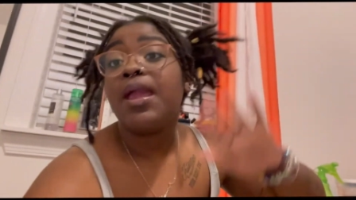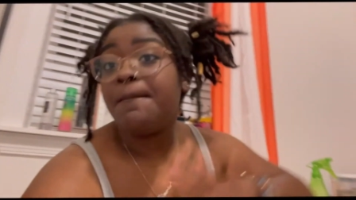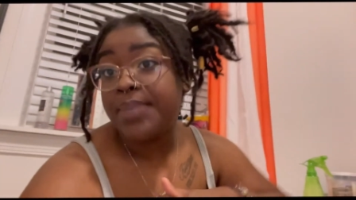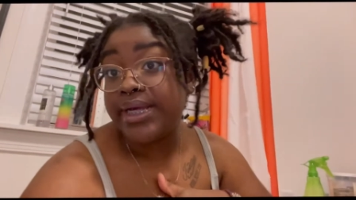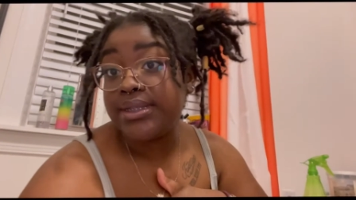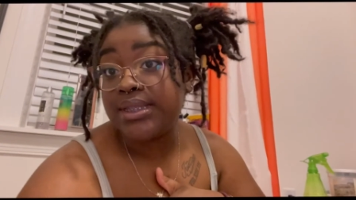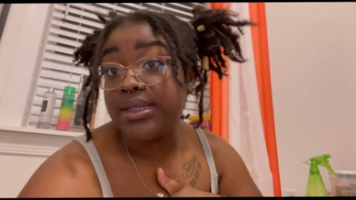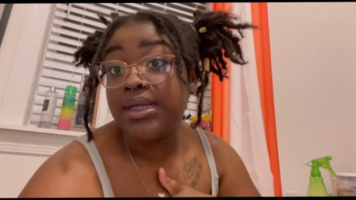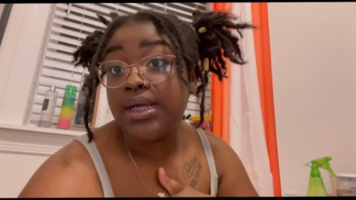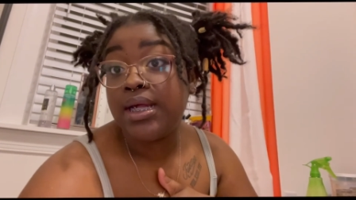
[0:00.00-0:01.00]
But
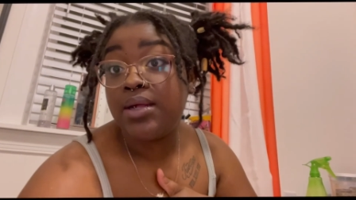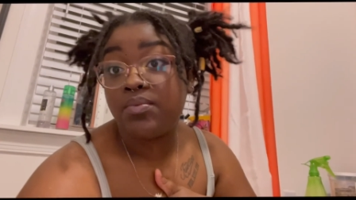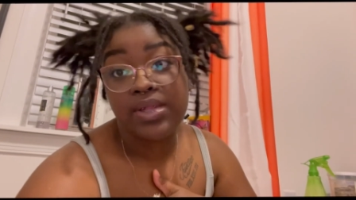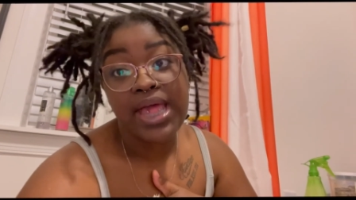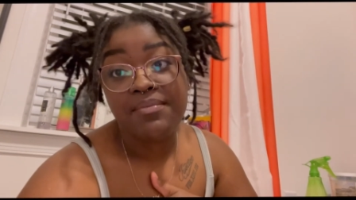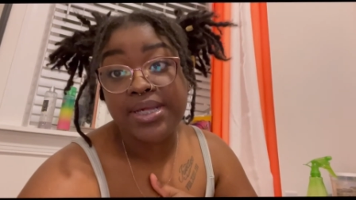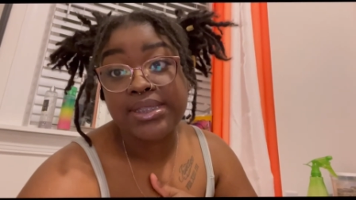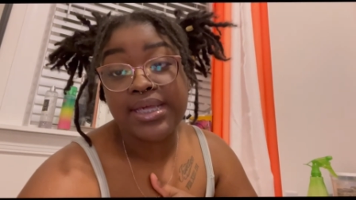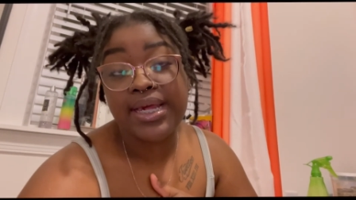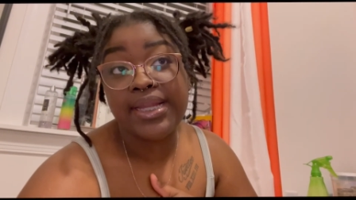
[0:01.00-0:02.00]
with that being
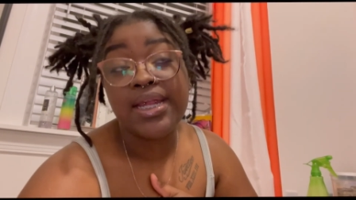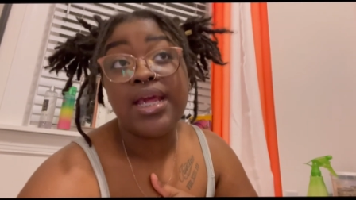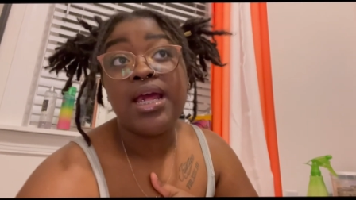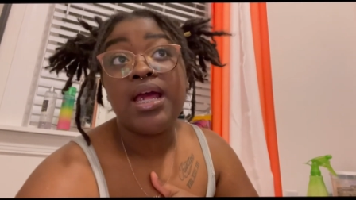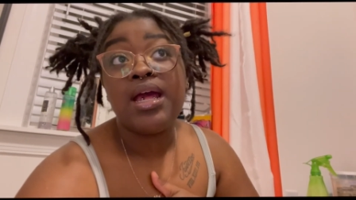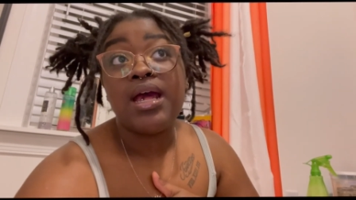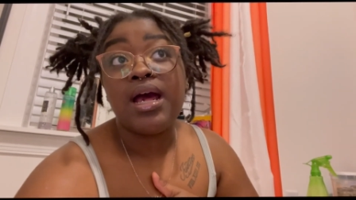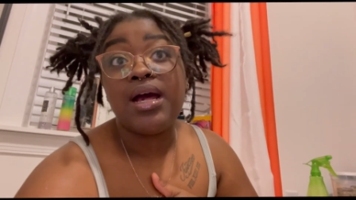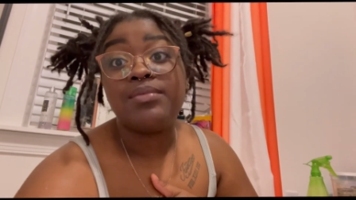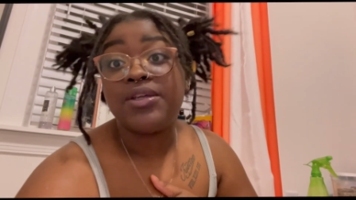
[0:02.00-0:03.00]
said,
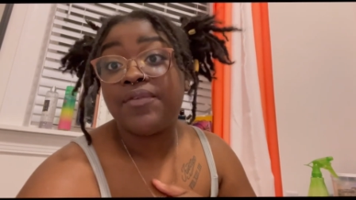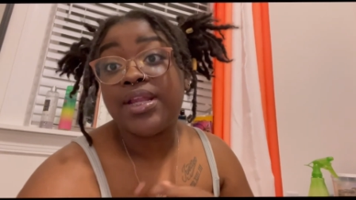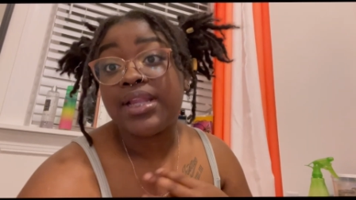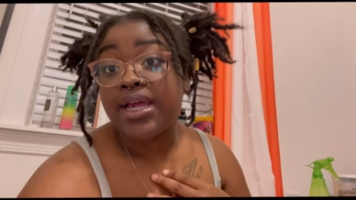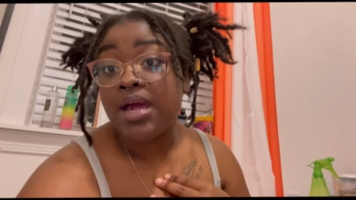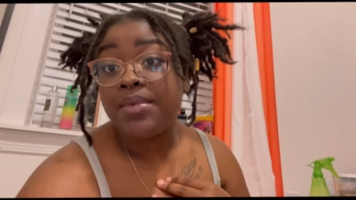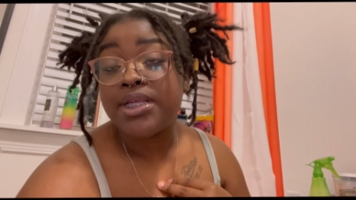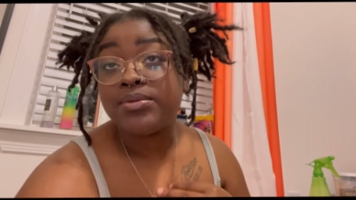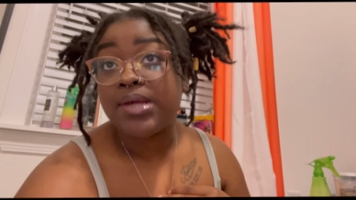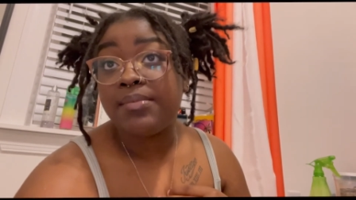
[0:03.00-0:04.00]
um, don't forget to like, comment,
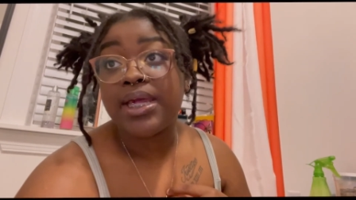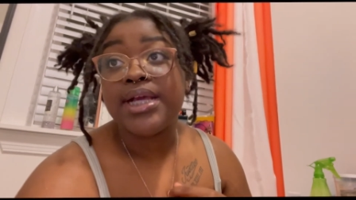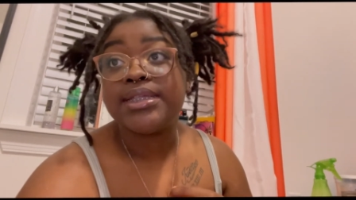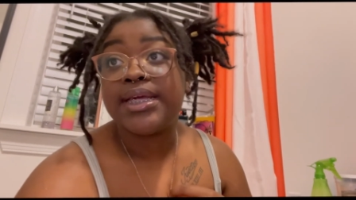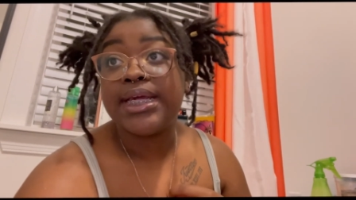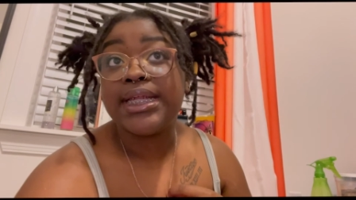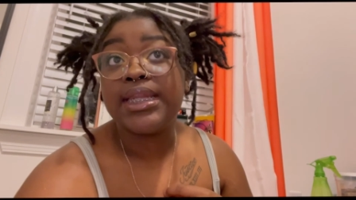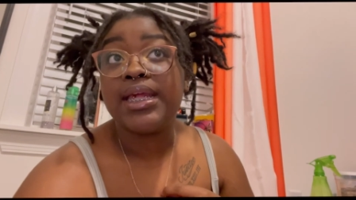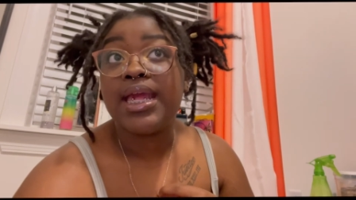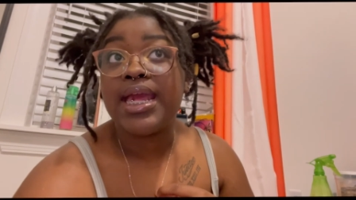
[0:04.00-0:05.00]
subscribe, like I said,
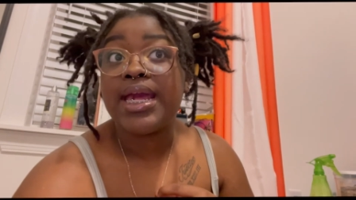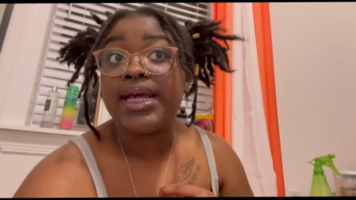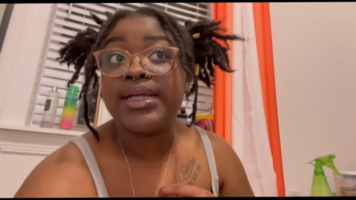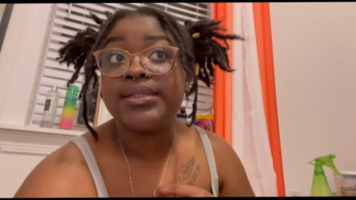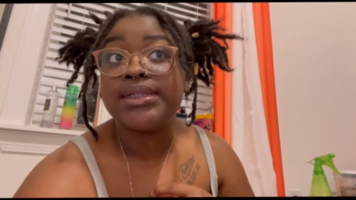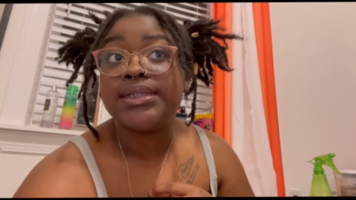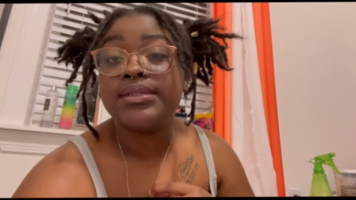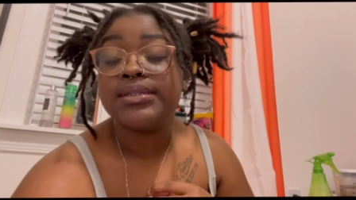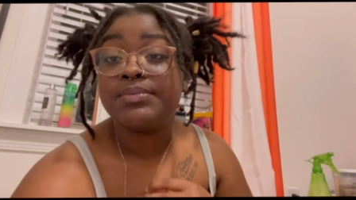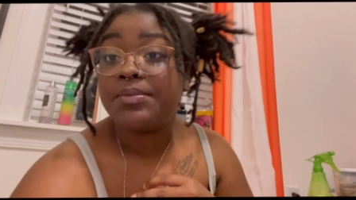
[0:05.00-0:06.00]
and
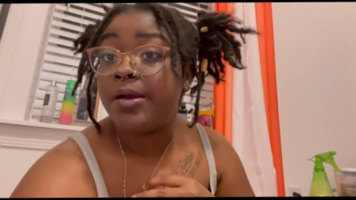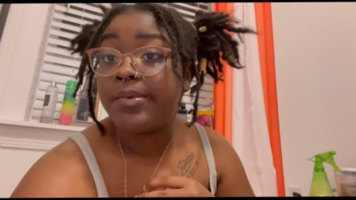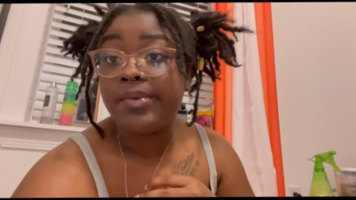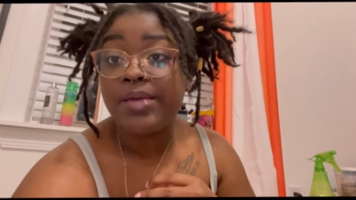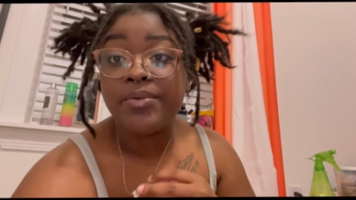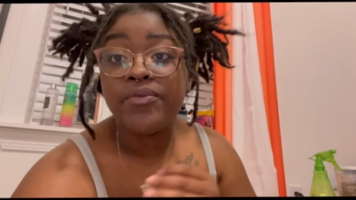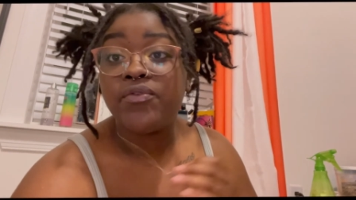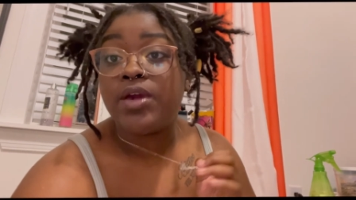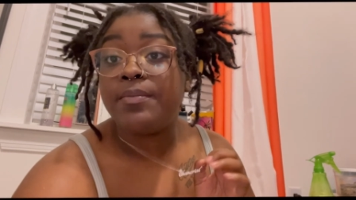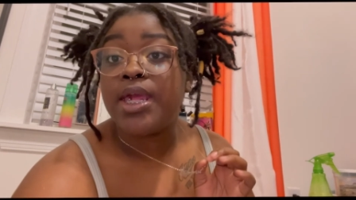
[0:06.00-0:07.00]
be well, be brave, be
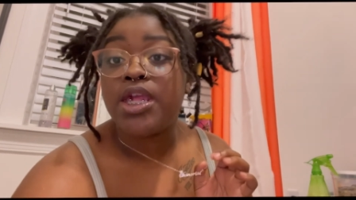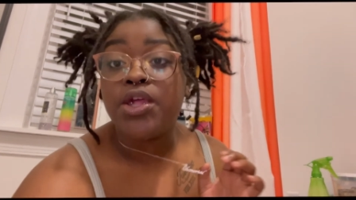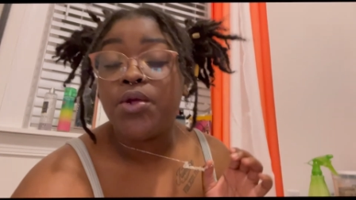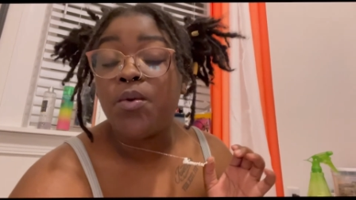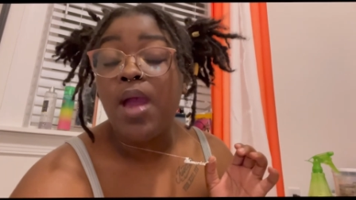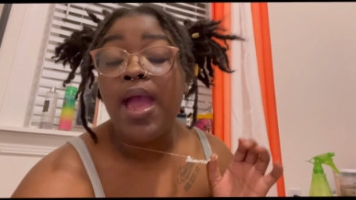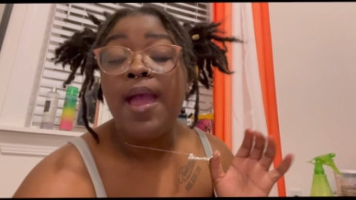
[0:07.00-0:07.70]
beautiful, and be you.